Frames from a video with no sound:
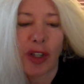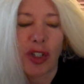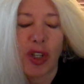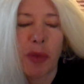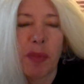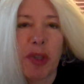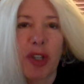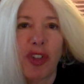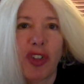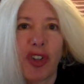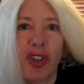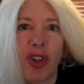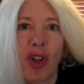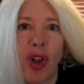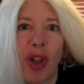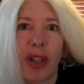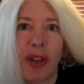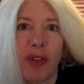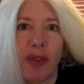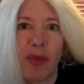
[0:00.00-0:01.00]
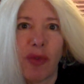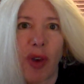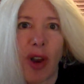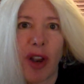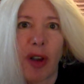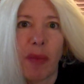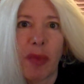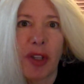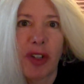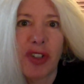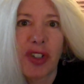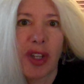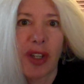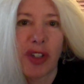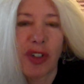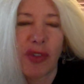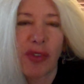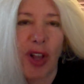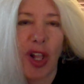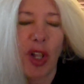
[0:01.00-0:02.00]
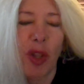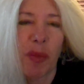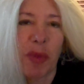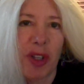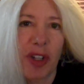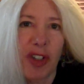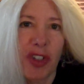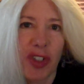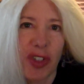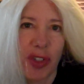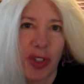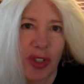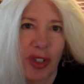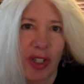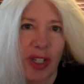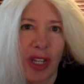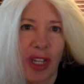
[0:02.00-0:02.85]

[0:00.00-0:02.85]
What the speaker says: Commission on Environment and Development,